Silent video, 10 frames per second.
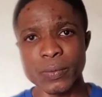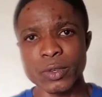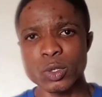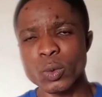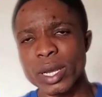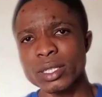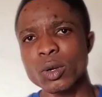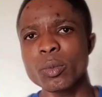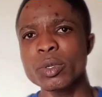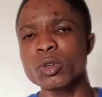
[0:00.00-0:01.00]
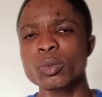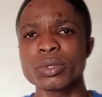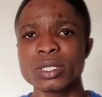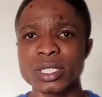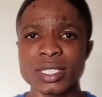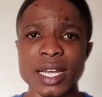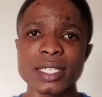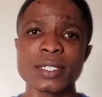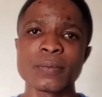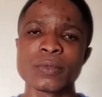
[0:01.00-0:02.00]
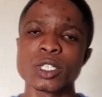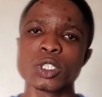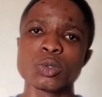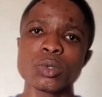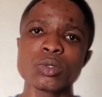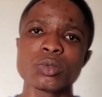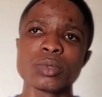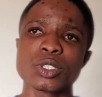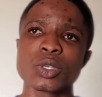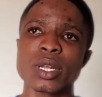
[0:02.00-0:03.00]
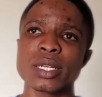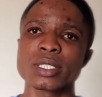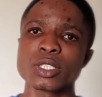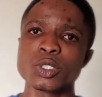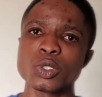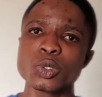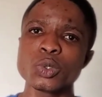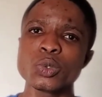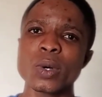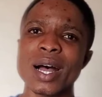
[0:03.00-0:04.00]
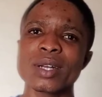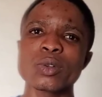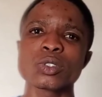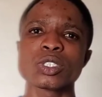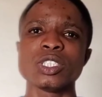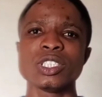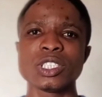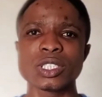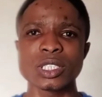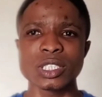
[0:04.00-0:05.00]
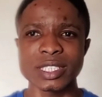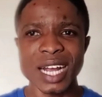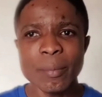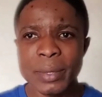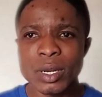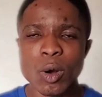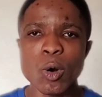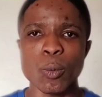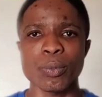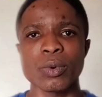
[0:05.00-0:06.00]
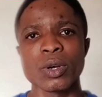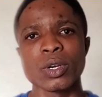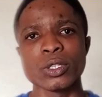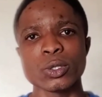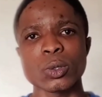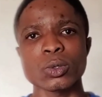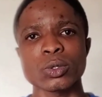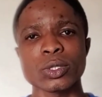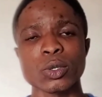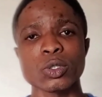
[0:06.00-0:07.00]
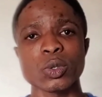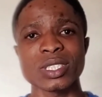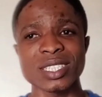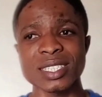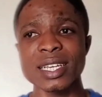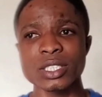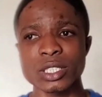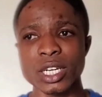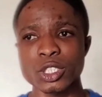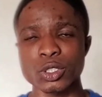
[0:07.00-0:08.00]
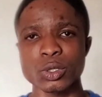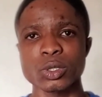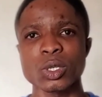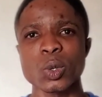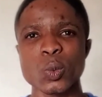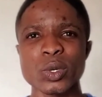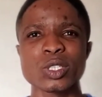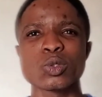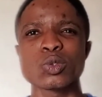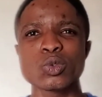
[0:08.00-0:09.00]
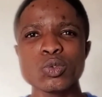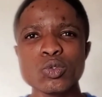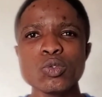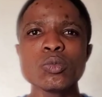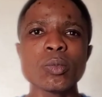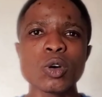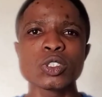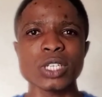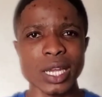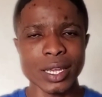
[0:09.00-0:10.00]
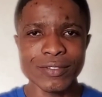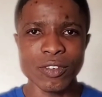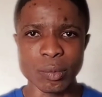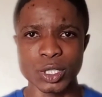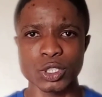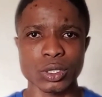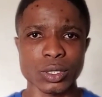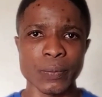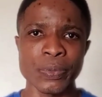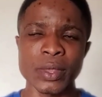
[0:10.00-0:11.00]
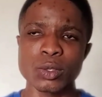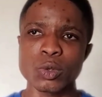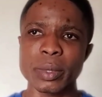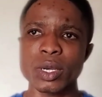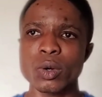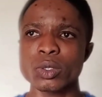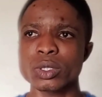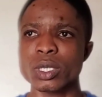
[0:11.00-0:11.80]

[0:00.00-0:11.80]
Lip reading: So while coming up with designs, you want to make sure that you are not jamming up your design sections with too much information. So because